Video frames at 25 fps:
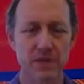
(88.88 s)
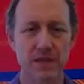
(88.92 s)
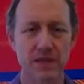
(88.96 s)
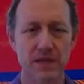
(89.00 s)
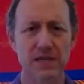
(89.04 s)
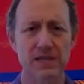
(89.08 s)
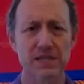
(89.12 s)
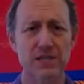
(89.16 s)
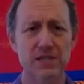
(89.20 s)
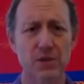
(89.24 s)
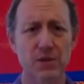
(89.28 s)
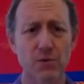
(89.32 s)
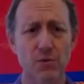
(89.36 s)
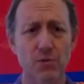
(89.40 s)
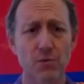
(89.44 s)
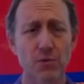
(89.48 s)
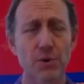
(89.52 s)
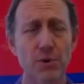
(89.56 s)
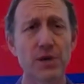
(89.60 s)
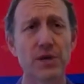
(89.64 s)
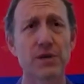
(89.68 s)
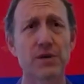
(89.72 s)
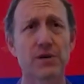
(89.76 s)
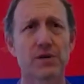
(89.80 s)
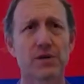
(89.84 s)
That's the
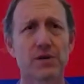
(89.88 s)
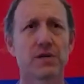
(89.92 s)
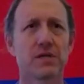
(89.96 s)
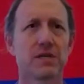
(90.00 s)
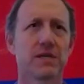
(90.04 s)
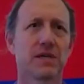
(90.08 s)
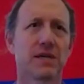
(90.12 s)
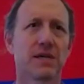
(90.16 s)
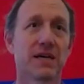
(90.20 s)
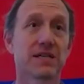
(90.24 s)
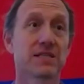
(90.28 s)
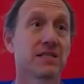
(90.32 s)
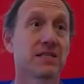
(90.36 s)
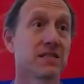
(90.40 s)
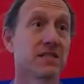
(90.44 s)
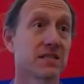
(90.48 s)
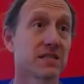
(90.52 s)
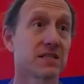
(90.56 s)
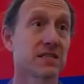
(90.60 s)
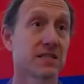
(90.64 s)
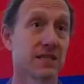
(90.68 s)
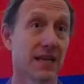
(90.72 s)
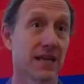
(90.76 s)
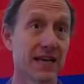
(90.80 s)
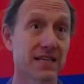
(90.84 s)
real
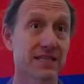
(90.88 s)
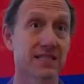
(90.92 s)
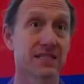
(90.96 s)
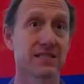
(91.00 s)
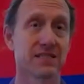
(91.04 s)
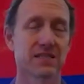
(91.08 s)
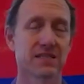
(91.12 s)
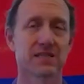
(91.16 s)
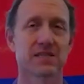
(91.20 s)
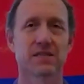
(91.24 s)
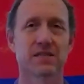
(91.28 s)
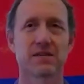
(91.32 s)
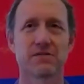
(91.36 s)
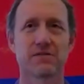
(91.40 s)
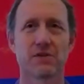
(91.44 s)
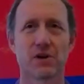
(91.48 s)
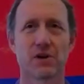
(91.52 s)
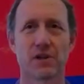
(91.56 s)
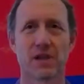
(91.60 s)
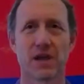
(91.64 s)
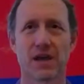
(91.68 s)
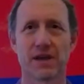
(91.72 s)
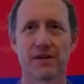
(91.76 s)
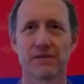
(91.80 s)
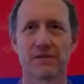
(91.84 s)
essence, essence of
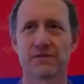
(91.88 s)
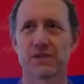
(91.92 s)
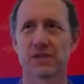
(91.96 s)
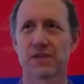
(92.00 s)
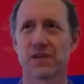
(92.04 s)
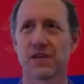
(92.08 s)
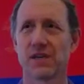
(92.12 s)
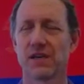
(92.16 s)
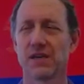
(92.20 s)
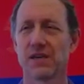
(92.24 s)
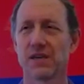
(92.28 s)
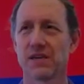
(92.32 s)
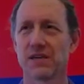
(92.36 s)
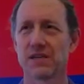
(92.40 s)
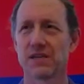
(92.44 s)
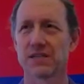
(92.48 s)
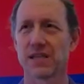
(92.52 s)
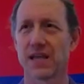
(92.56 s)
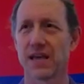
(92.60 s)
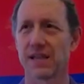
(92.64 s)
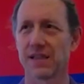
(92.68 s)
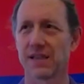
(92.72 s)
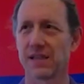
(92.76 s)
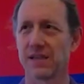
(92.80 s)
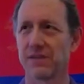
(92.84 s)
our lives, is
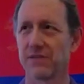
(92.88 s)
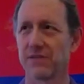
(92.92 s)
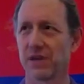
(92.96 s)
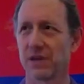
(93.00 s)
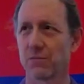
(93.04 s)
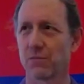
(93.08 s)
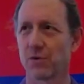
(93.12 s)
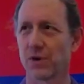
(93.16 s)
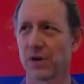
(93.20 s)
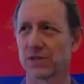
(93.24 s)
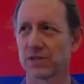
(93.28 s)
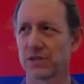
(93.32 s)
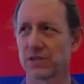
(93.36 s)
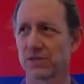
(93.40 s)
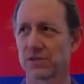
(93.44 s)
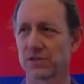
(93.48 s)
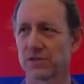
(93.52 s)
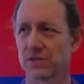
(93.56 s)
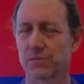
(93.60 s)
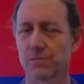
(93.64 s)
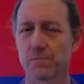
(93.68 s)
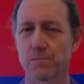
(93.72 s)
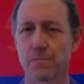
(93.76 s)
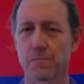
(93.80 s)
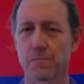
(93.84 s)
that living presence.